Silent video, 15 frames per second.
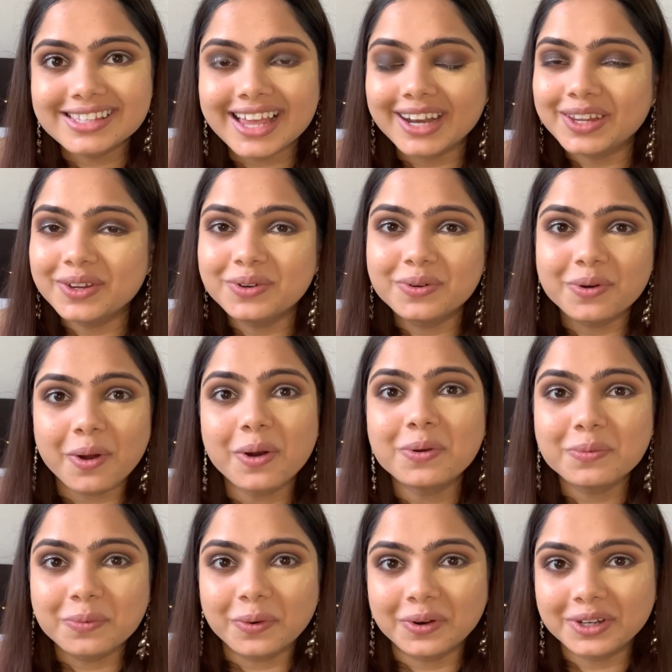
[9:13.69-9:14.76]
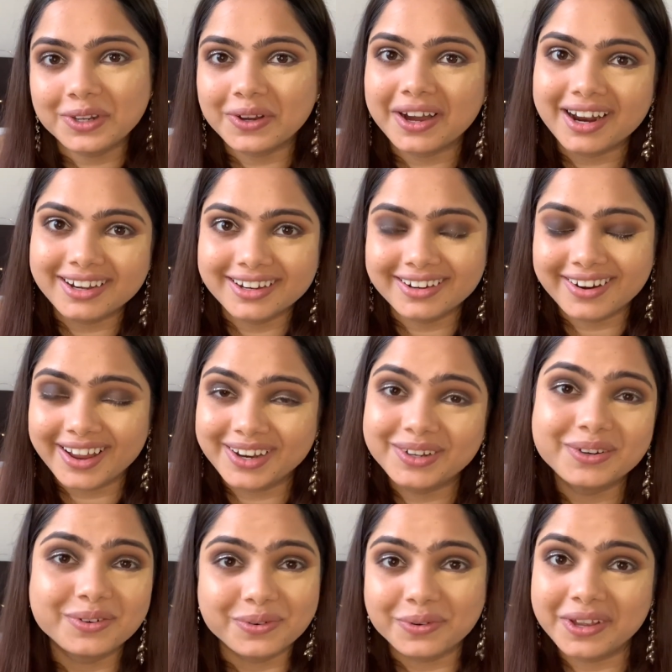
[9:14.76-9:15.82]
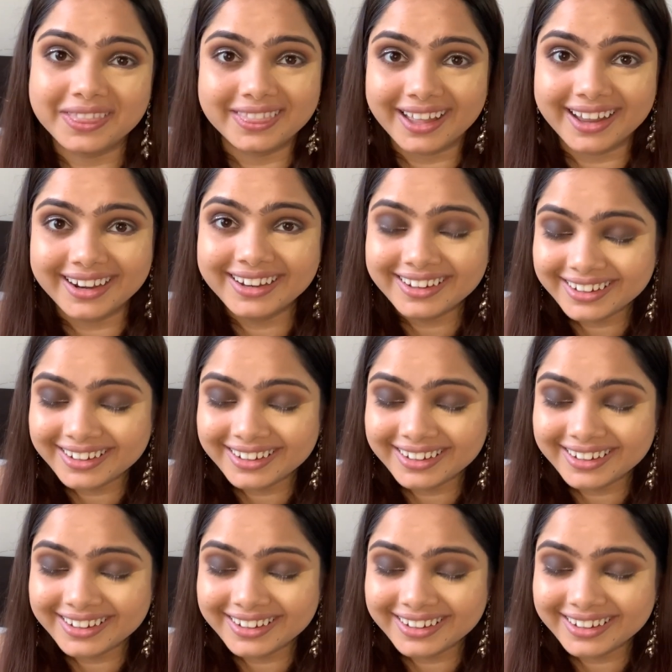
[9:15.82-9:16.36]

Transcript: and you do not want your under eye to ruin that.